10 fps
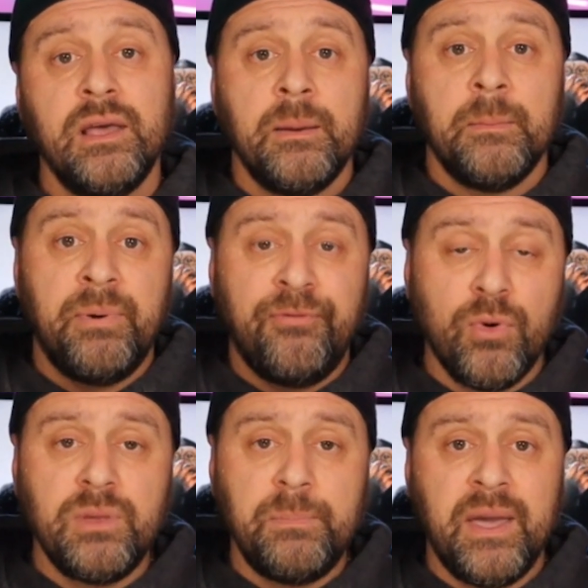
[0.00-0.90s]
before
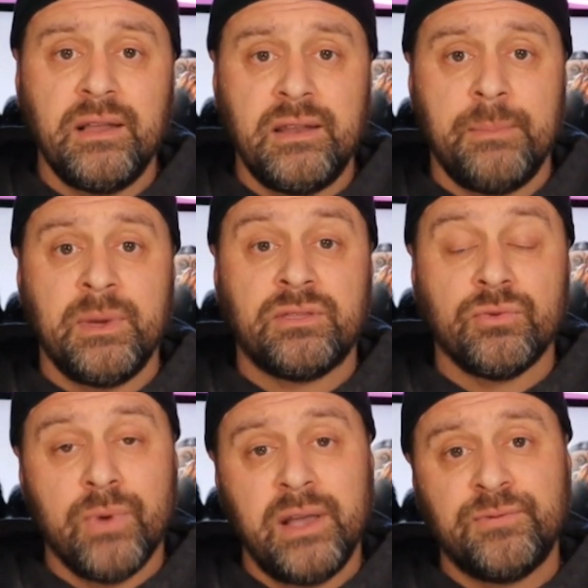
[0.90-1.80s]
the pandemic, the
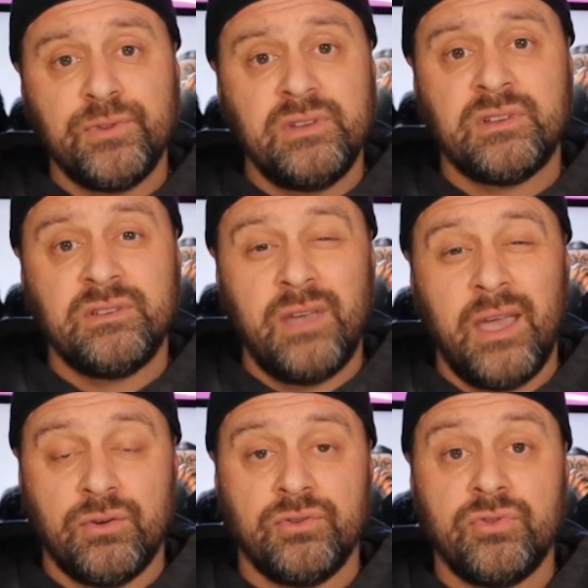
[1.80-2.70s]
rates for these
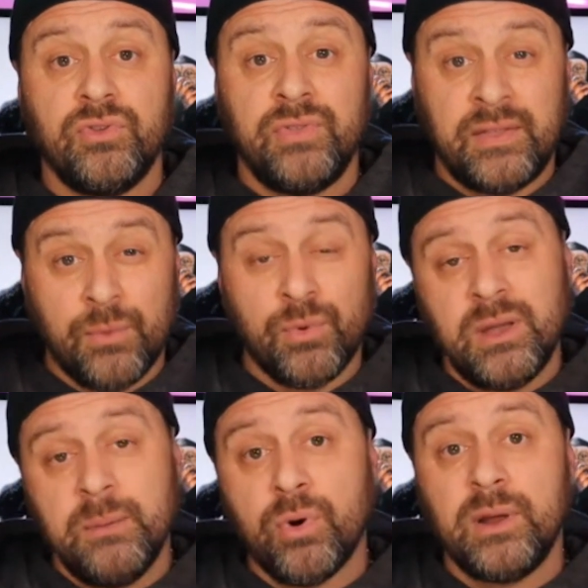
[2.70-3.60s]
containers that they were
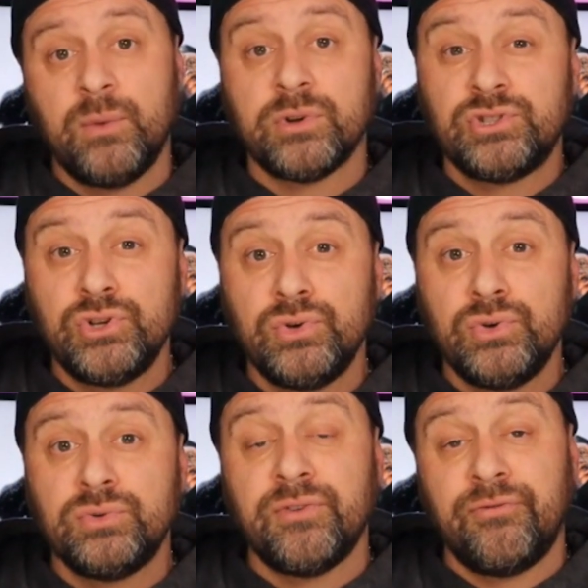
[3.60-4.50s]
importing were
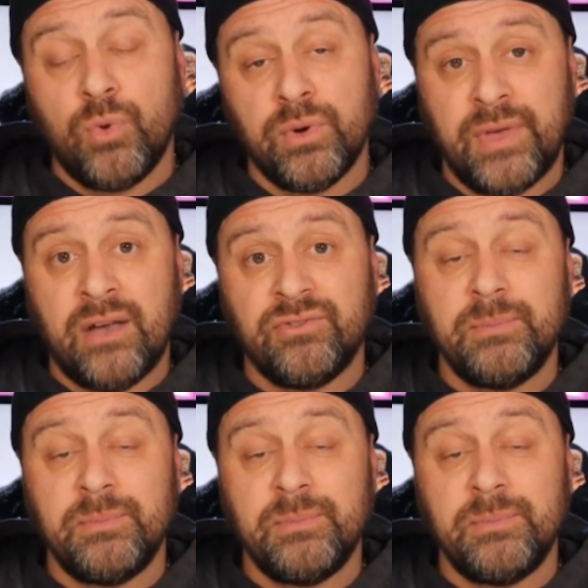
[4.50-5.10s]
$2,000 to $4,000,